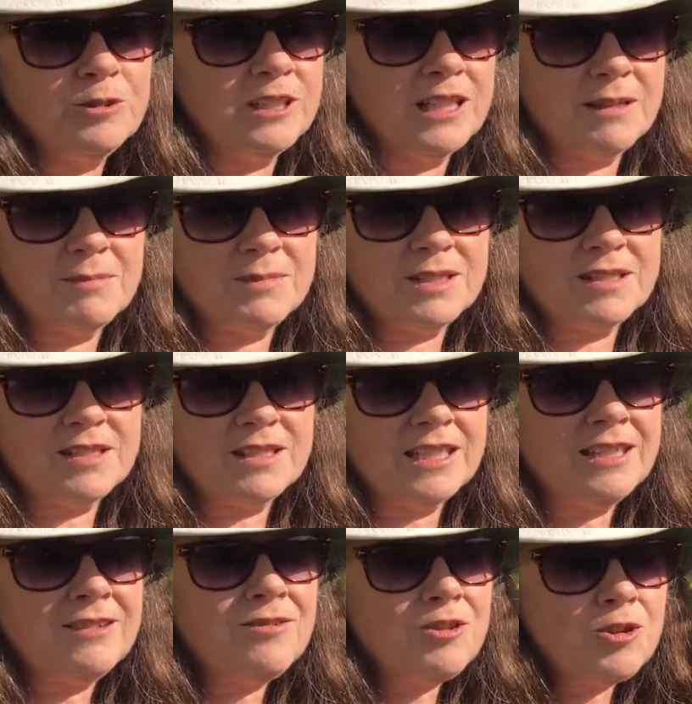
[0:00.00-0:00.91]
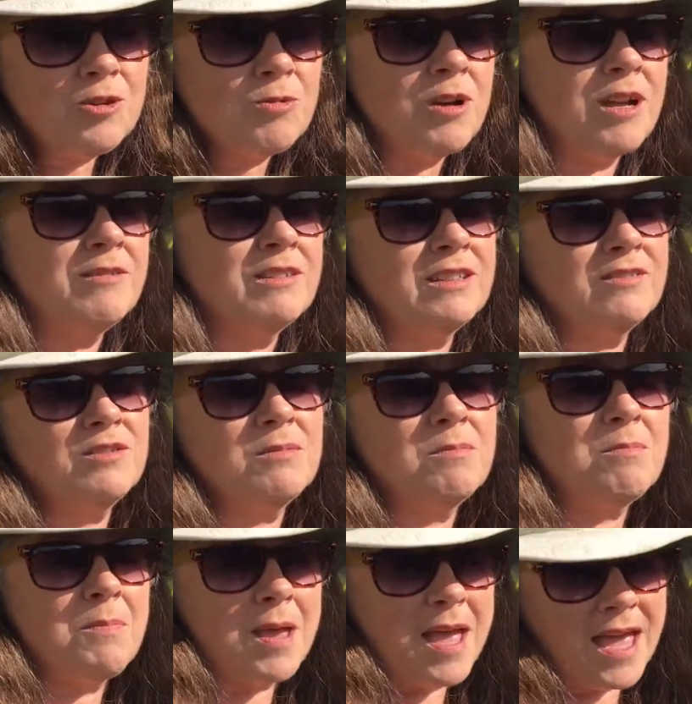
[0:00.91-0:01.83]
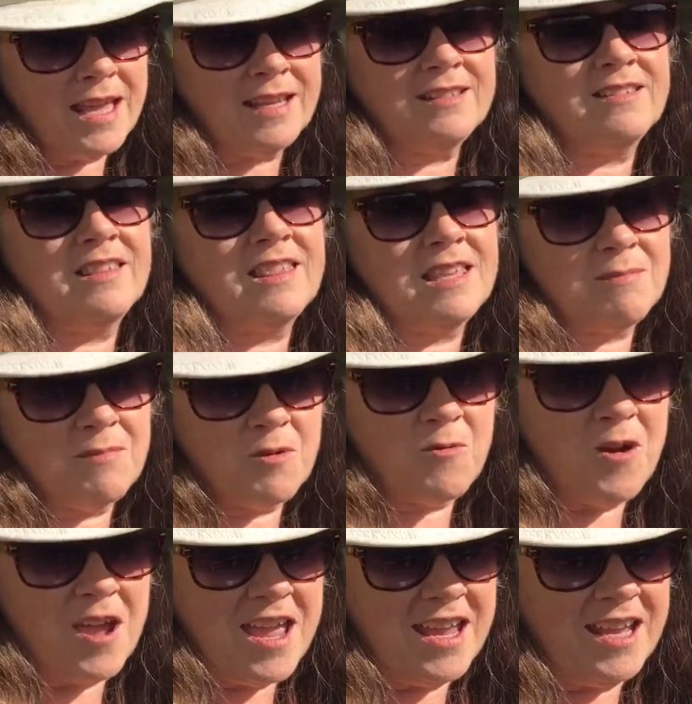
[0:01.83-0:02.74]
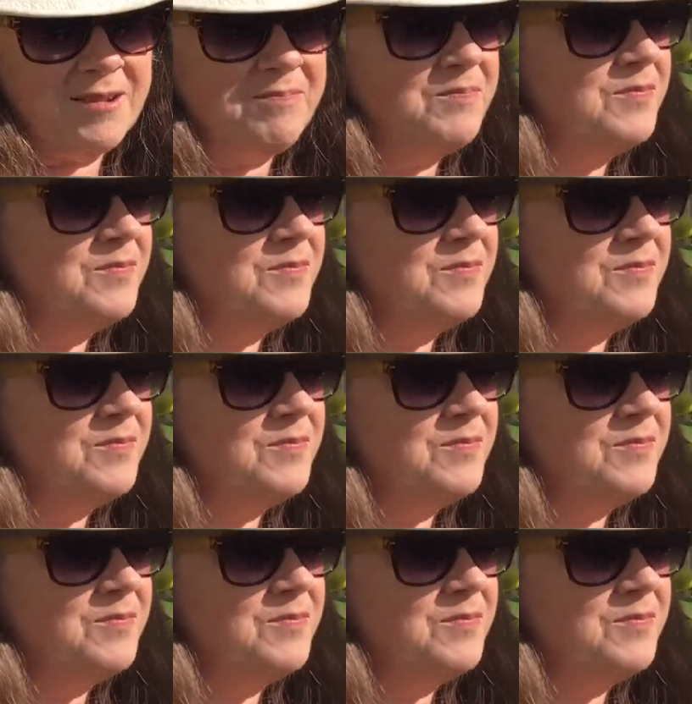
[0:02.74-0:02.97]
lemons, even though I've given bags of them away.